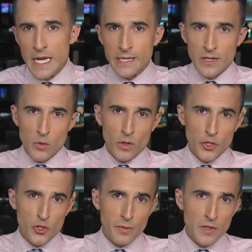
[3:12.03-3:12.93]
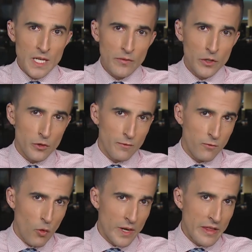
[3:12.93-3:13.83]
says it will contribute
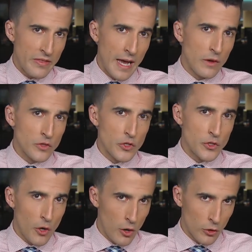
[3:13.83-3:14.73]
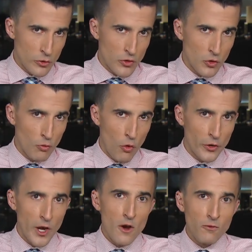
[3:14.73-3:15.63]
$740,000
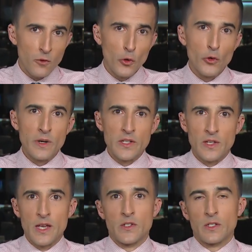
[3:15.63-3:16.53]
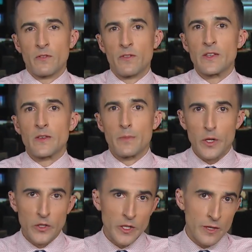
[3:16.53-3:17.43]
toward further assessing the
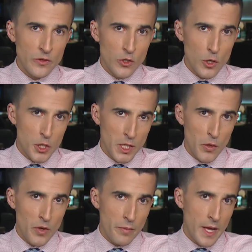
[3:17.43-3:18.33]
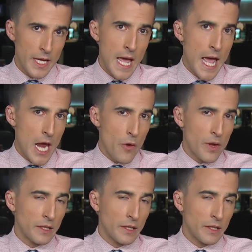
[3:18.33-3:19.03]
feasibility of searching a Winnipeg area